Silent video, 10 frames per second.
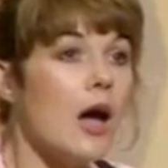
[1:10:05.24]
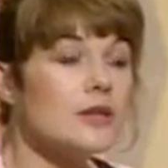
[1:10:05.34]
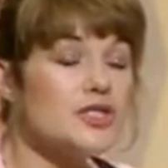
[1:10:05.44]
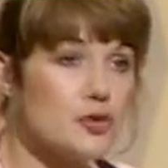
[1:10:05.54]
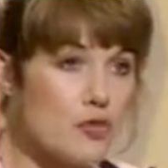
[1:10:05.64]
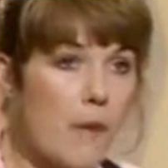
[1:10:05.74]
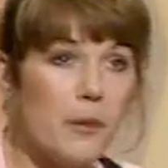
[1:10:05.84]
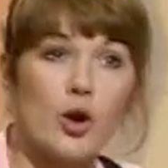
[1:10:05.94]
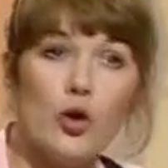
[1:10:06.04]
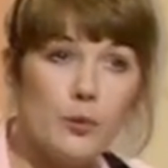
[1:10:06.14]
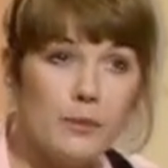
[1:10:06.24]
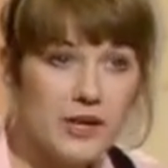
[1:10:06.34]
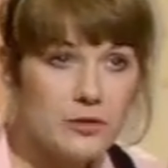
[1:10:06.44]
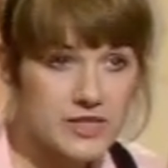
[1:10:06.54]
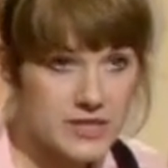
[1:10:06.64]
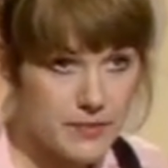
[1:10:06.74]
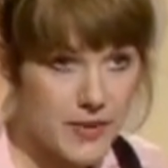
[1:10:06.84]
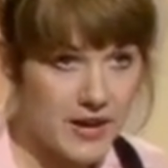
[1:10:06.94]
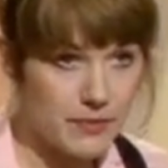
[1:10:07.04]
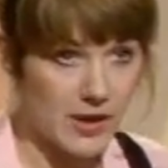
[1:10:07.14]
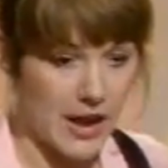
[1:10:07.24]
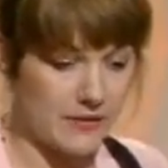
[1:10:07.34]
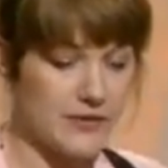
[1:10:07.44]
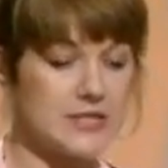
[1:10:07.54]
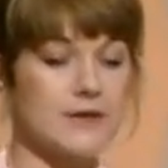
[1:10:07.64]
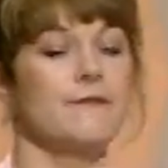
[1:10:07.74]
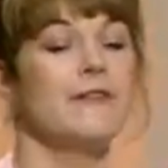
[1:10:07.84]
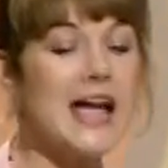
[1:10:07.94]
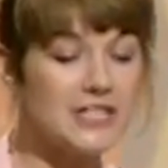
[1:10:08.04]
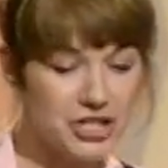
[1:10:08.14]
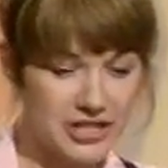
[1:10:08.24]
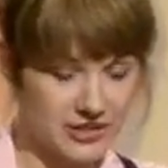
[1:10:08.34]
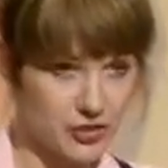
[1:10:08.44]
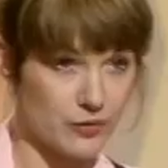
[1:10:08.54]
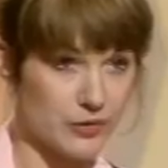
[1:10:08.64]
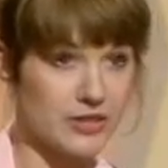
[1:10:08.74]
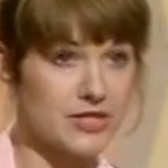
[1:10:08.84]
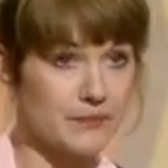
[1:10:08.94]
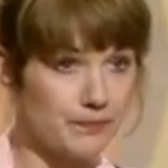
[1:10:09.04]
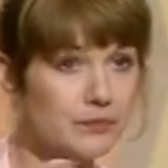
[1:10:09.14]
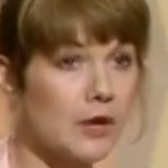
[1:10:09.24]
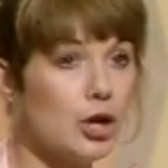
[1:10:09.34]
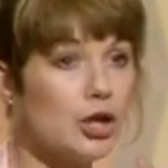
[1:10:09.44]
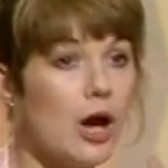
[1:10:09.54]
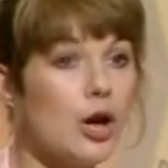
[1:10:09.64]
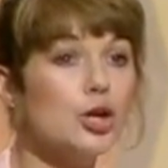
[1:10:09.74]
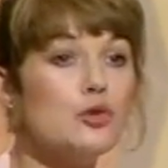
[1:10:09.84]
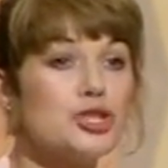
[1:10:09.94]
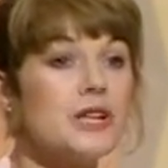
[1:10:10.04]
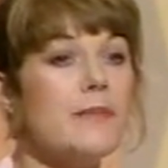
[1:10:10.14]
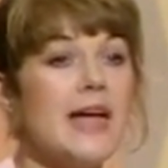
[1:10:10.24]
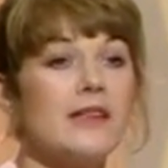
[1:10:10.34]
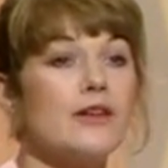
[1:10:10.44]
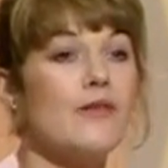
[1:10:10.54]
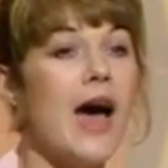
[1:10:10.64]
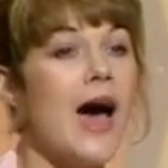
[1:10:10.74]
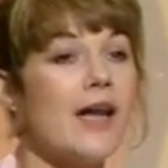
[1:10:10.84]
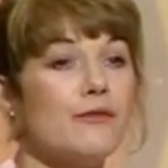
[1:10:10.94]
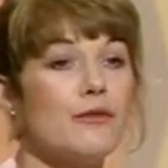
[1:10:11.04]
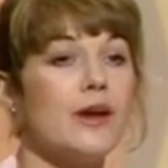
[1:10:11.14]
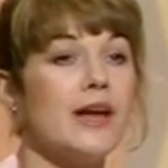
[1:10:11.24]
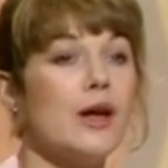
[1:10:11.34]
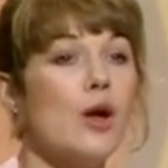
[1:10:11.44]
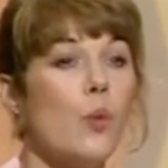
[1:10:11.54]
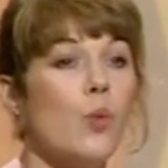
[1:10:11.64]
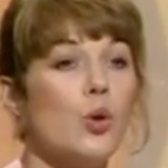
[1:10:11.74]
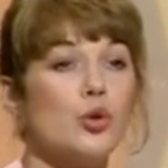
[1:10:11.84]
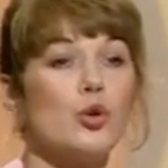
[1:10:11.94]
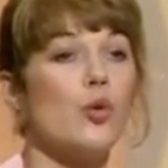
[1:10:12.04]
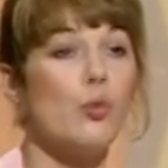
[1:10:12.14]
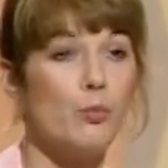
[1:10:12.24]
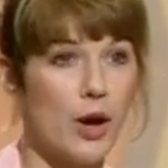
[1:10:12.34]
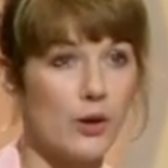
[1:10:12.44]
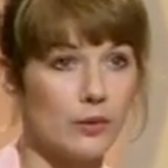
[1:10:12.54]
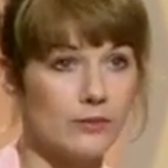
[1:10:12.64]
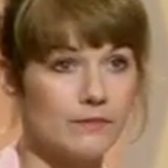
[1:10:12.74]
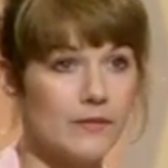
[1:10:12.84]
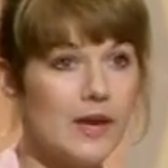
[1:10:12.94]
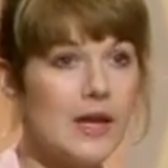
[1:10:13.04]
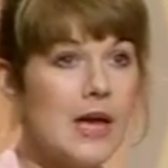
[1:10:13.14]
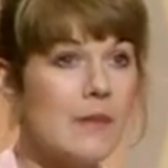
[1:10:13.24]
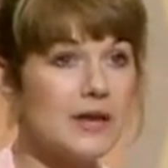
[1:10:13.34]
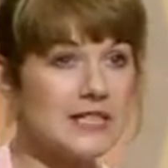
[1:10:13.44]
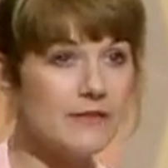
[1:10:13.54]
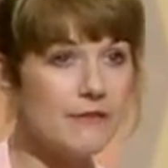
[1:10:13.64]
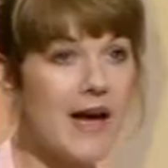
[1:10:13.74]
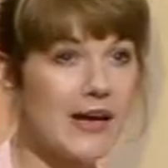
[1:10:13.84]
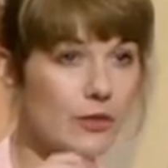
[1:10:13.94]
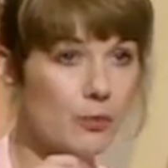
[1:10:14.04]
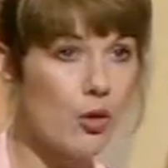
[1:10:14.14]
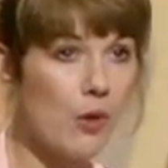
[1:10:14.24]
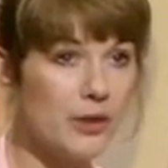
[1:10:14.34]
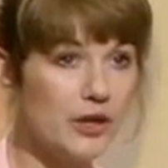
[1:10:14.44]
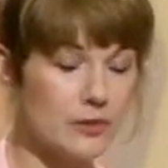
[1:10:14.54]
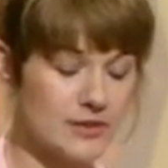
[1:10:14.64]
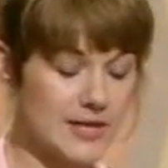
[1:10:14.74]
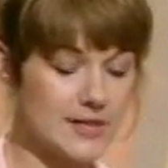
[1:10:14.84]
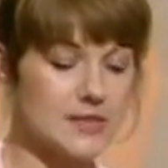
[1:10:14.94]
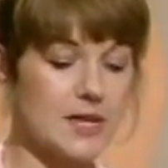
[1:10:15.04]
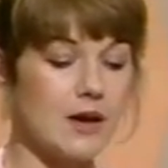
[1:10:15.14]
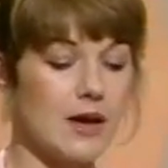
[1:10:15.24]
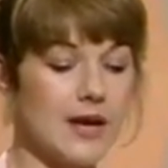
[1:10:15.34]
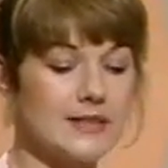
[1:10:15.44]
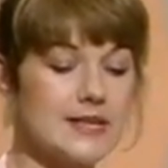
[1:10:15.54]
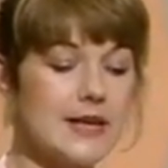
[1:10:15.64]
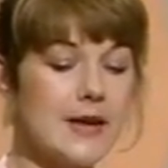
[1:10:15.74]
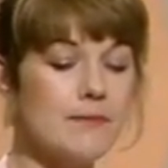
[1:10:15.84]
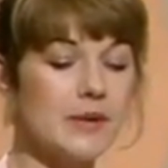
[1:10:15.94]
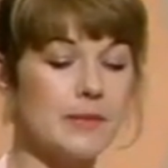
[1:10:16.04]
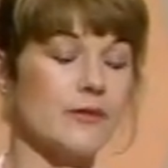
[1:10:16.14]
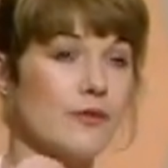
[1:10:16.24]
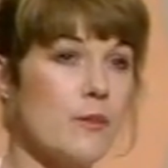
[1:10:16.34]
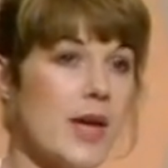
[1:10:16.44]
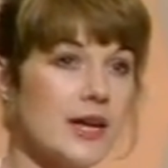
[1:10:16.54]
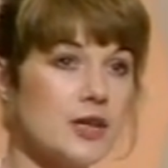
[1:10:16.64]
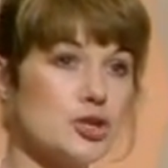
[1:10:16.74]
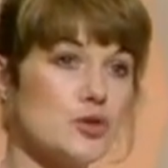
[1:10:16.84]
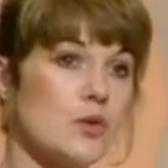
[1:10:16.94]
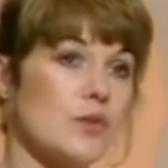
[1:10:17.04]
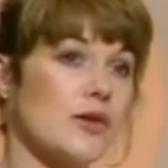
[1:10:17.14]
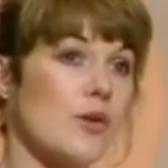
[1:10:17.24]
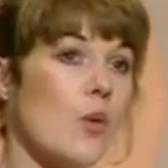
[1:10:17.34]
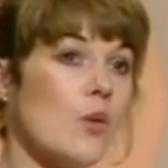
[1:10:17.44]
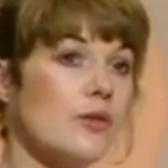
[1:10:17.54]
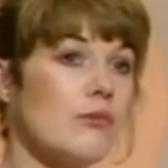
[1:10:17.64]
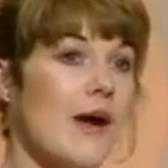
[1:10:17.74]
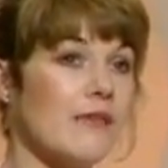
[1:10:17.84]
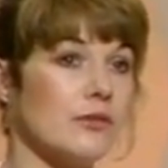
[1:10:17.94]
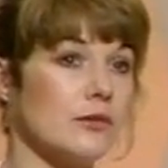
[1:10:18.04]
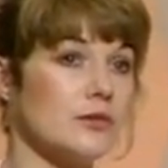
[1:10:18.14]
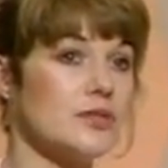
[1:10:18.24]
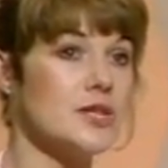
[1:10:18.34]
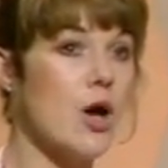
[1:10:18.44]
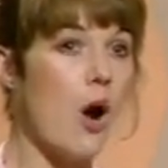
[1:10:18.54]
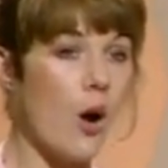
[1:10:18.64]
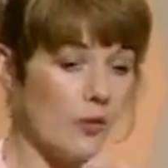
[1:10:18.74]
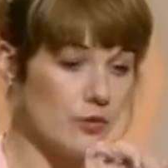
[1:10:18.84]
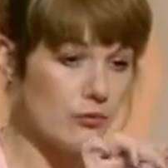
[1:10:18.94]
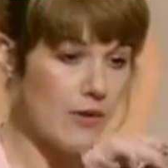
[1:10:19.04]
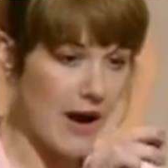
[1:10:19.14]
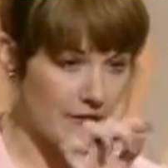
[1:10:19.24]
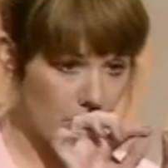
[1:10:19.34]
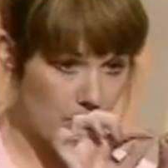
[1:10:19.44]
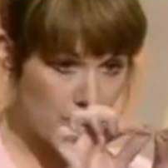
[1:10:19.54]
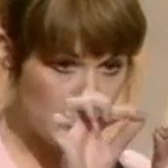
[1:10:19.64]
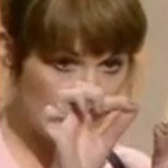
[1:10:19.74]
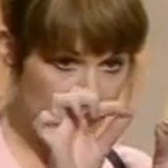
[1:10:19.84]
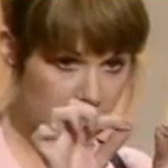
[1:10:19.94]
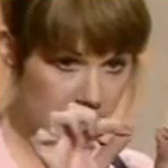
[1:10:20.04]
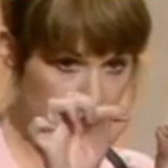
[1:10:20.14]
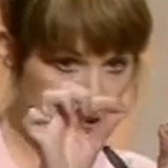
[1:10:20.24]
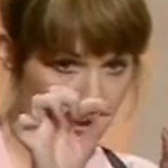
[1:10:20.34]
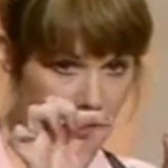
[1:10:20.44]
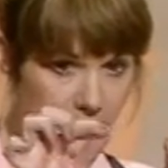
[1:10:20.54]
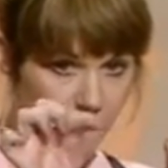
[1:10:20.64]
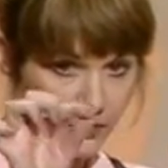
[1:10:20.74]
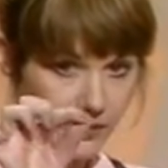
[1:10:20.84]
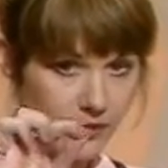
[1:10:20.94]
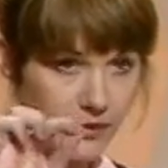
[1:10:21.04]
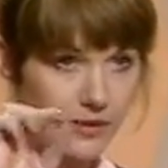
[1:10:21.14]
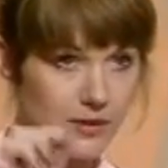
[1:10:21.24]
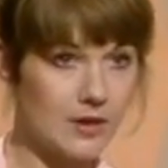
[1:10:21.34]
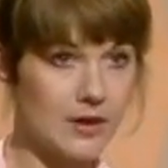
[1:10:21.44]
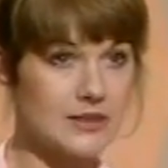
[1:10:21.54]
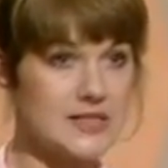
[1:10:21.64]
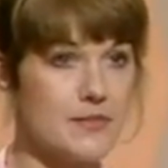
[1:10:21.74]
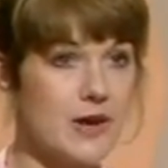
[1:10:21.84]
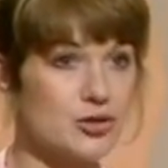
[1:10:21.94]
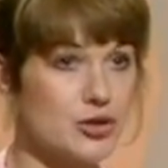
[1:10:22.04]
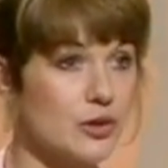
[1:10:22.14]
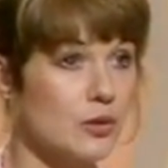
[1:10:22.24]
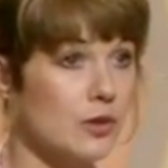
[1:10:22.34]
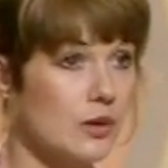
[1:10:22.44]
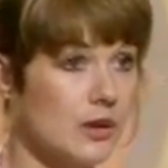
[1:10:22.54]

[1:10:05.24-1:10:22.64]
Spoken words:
A stropper could be used as a paper knife. It's a flattish instrument, usually made of ivory, wood, or bone. But in fact, the proper use is it's an implement for making sure that all the ruffles on the ruff are perfectly even and symmetrical.